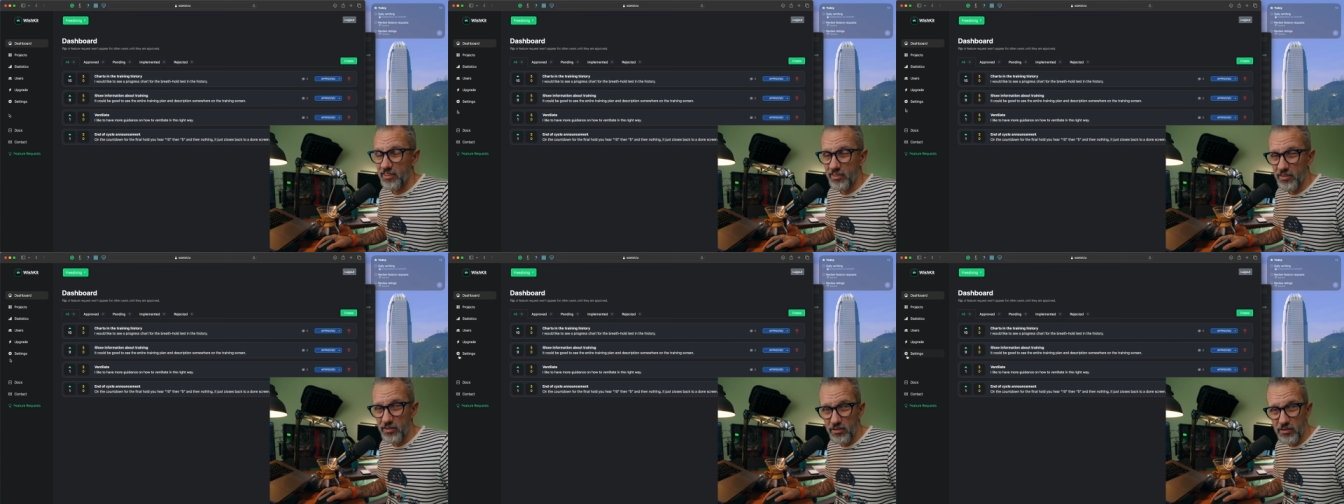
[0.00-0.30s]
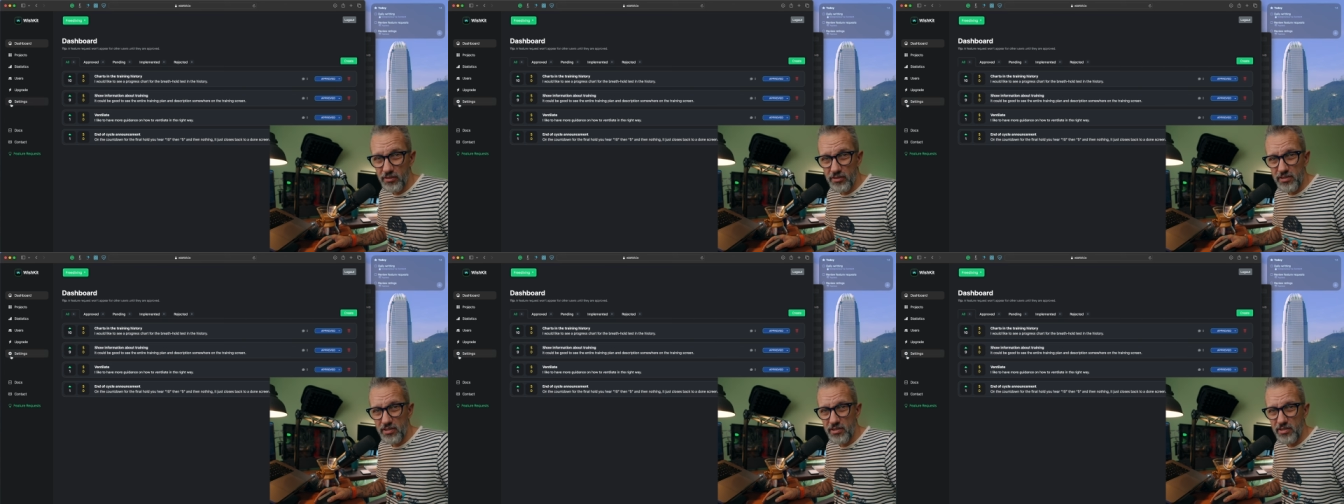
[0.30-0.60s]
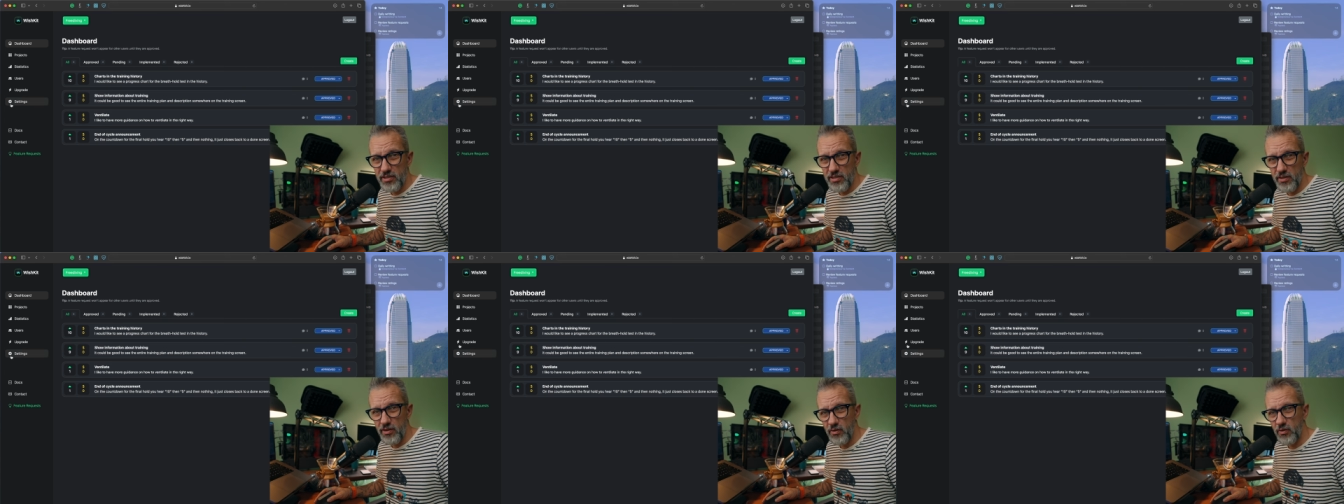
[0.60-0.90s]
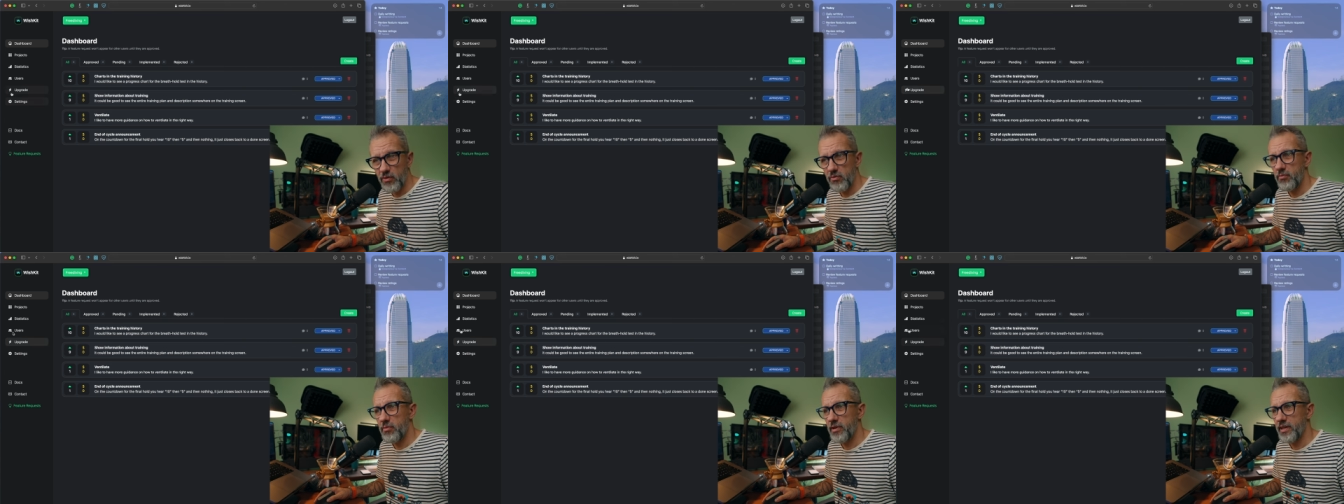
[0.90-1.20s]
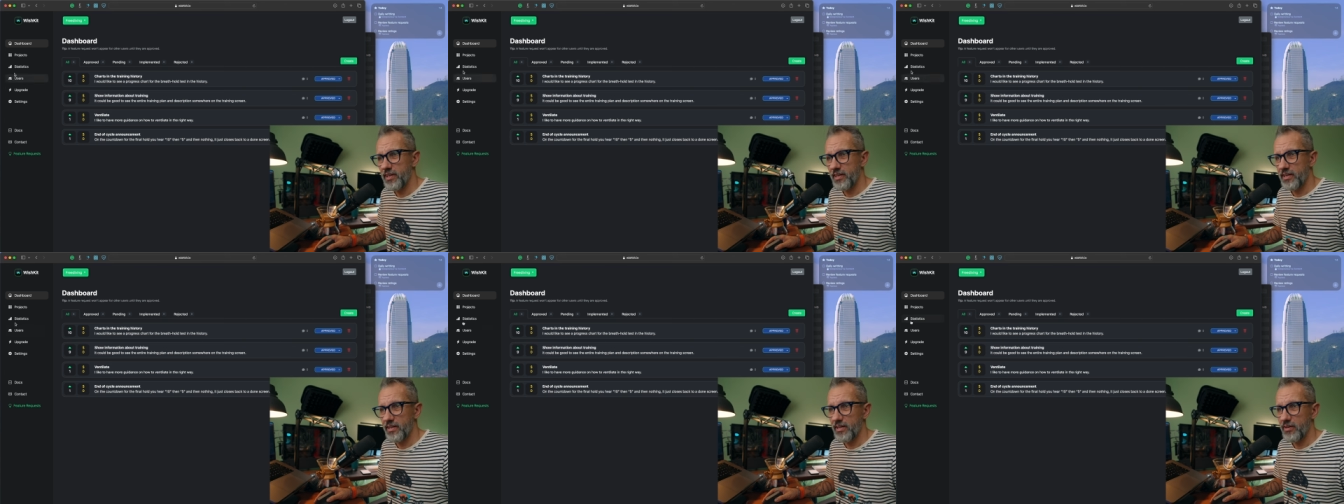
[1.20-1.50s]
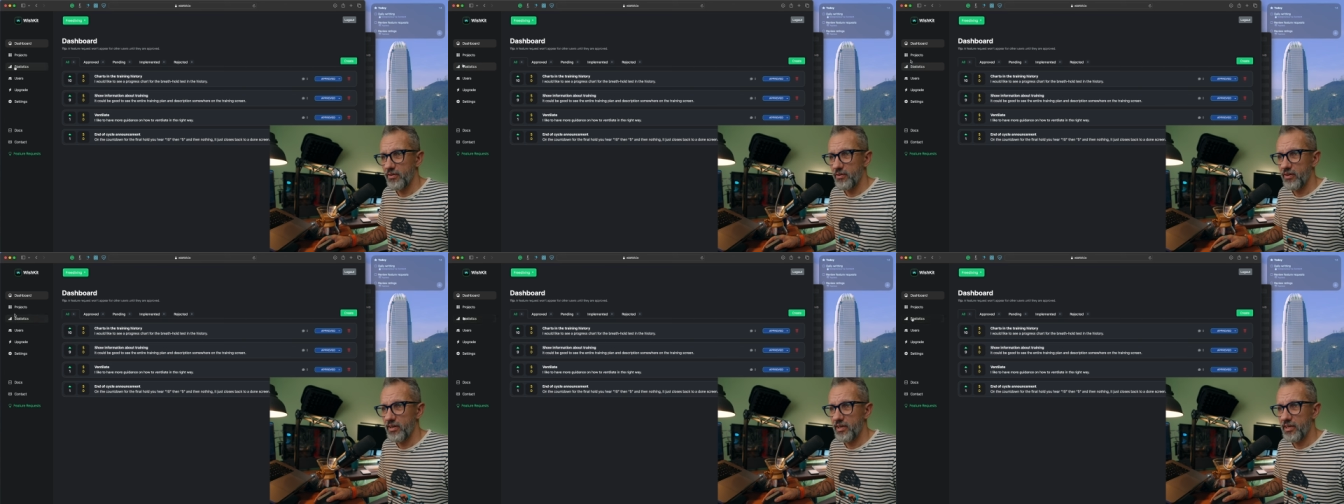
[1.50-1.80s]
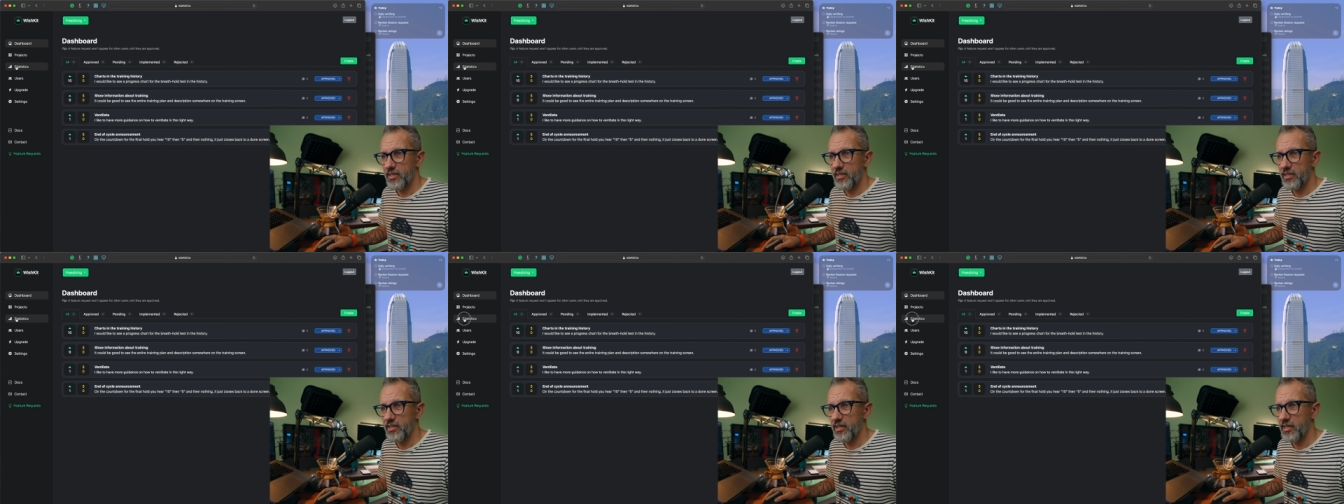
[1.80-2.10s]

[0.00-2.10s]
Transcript: Not so many, right?